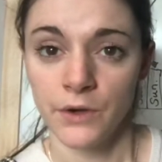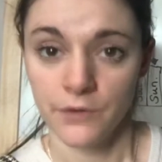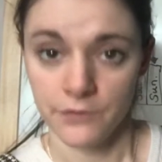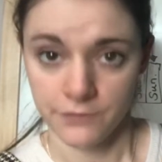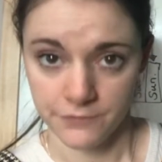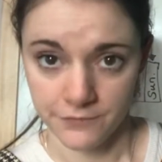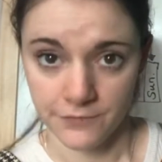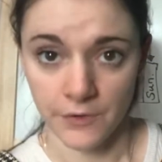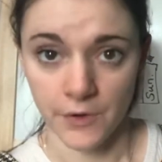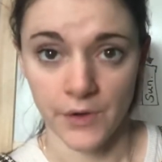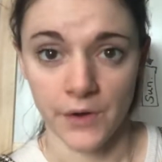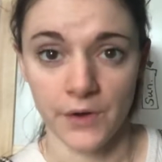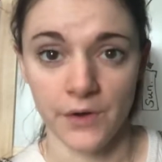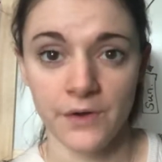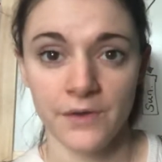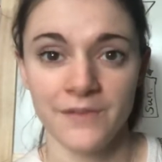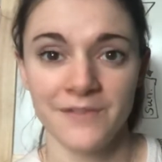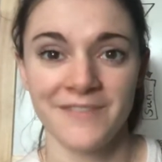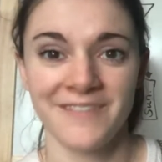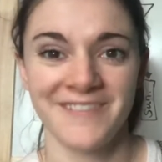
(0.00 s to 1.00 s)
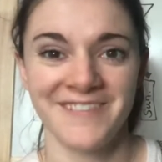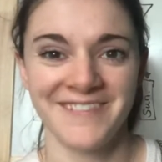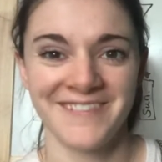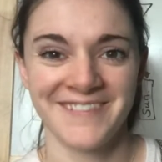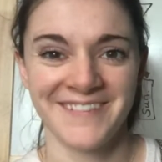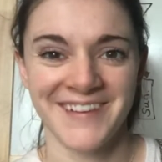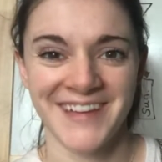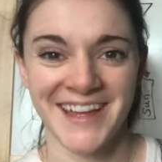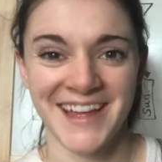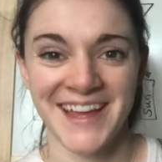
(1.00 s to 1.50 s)
4,
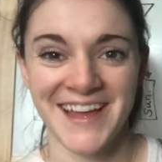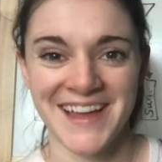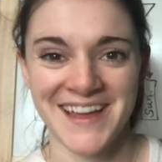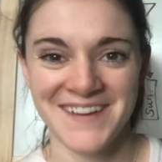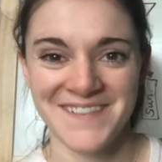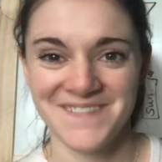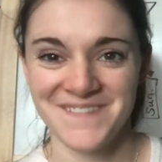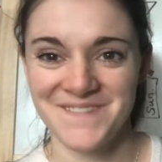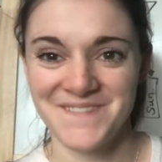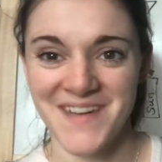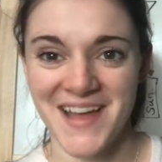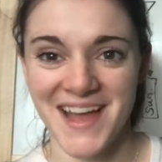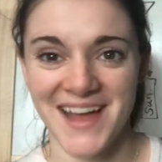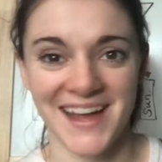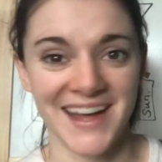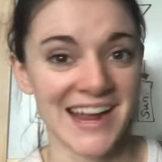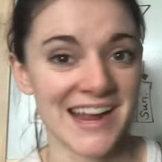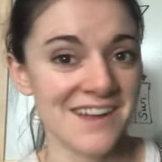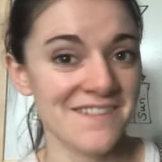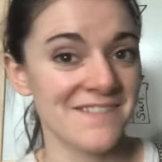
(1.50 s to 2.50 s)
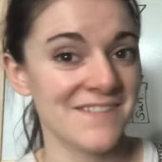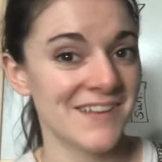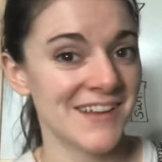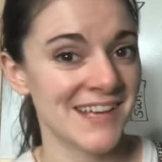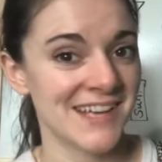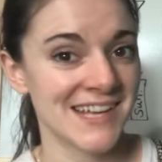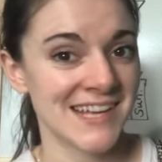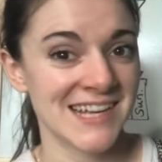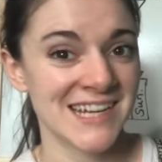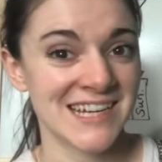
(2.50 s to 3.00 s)
5,
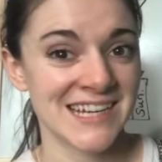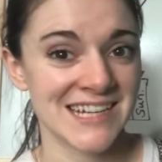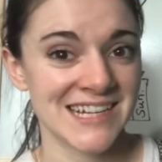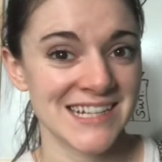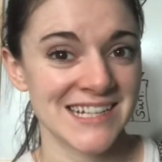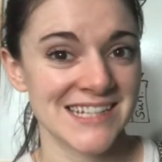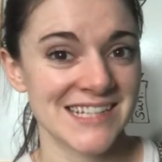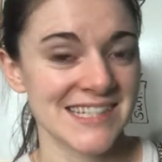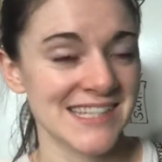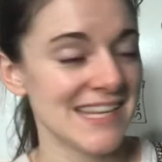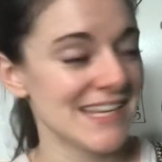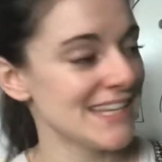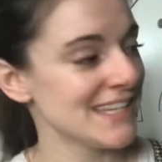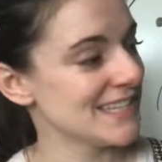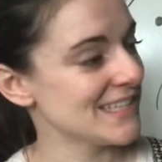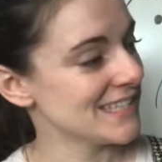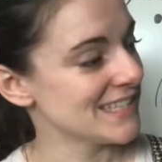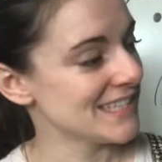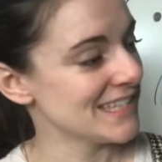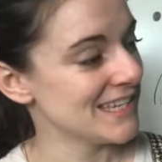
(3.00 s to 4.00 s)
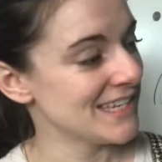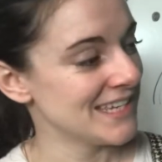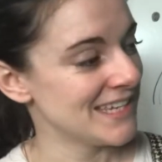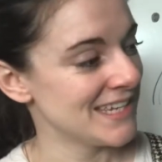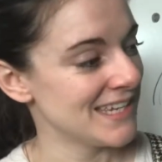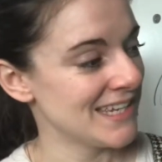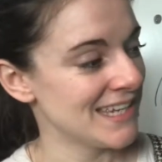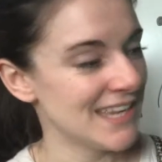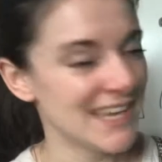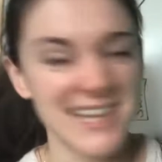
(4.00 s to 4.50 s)
6,
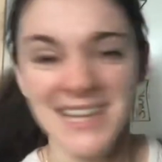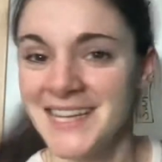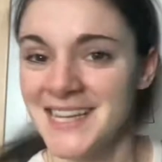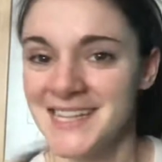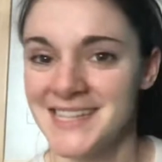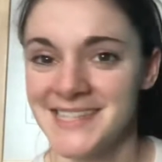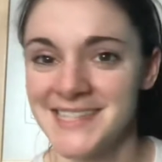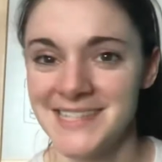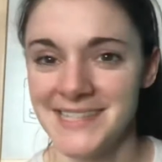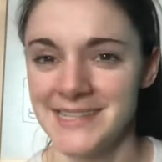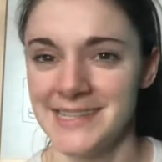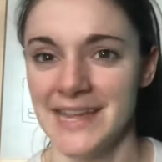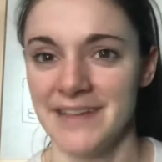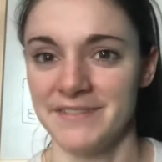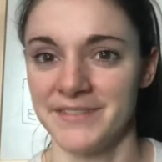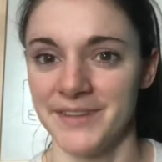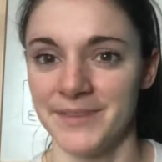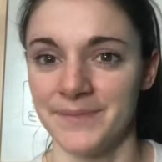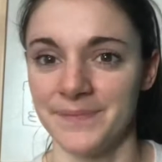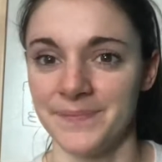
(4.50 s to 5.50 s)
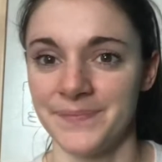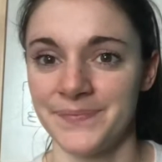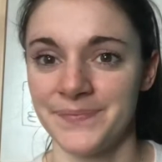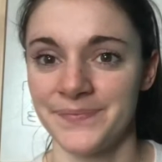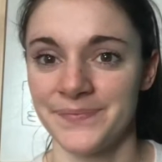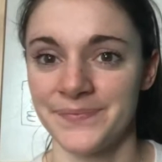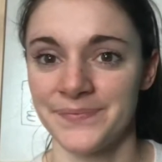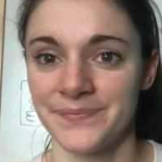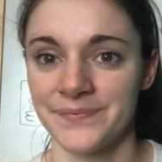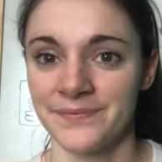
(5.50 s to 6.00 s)
7.
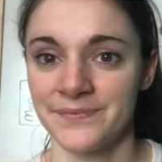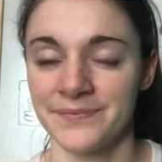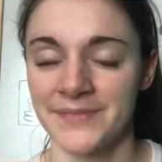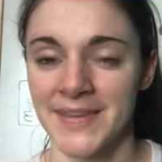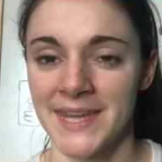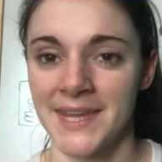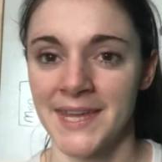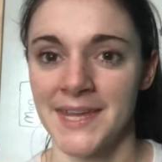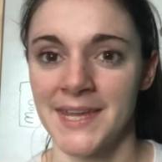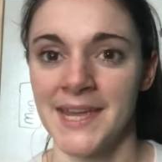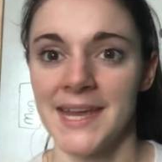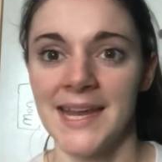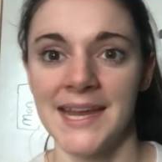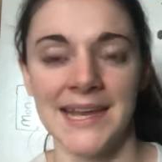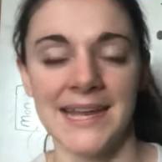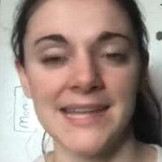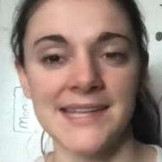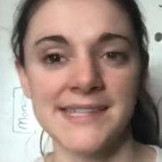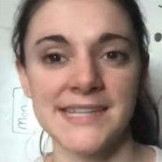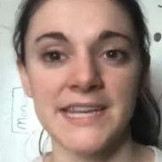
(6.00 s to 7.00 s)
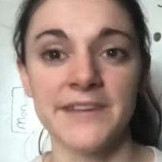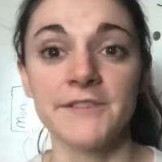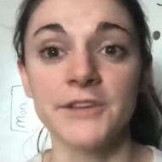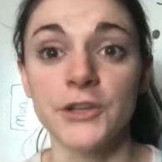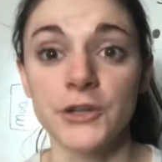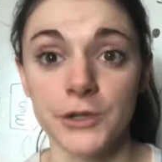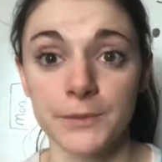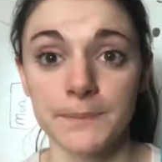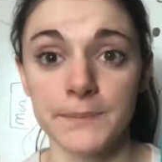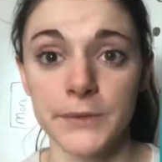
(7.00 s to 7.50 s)
Let's see if you
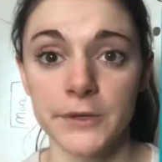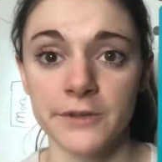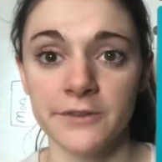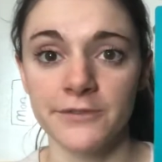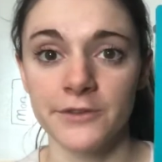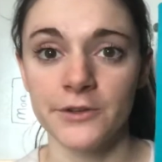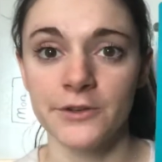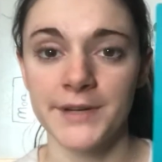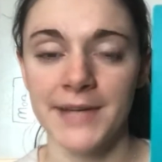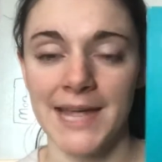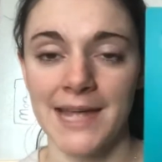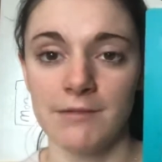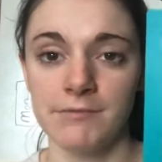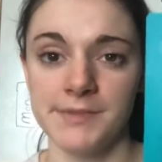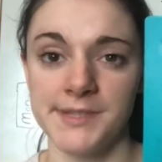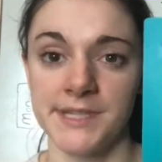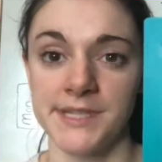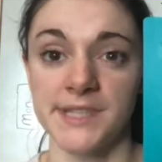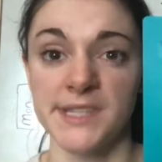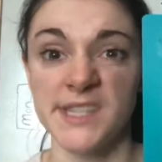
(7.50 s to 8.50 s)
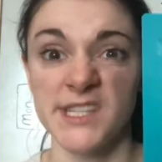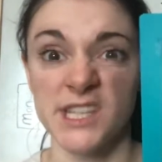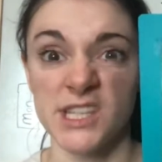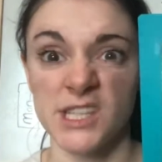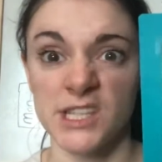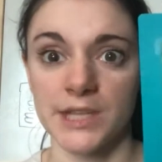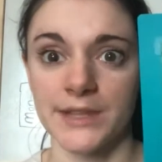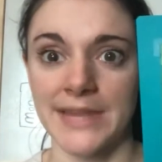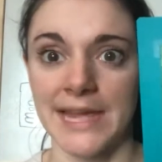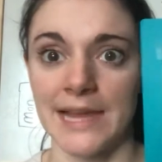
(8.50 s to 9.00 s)
can move your counters
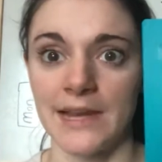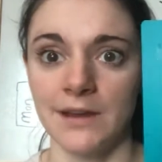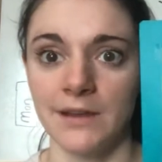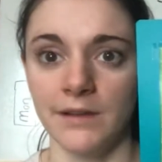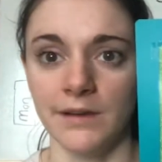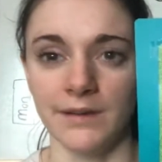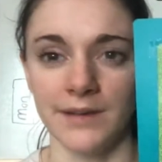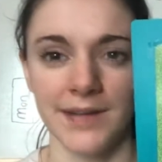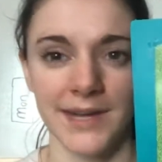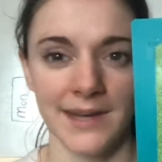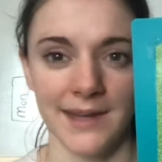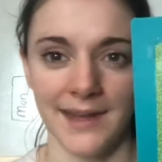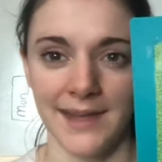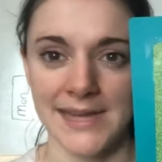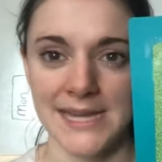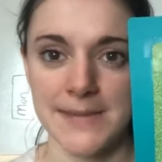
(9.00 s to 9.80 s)
so they look like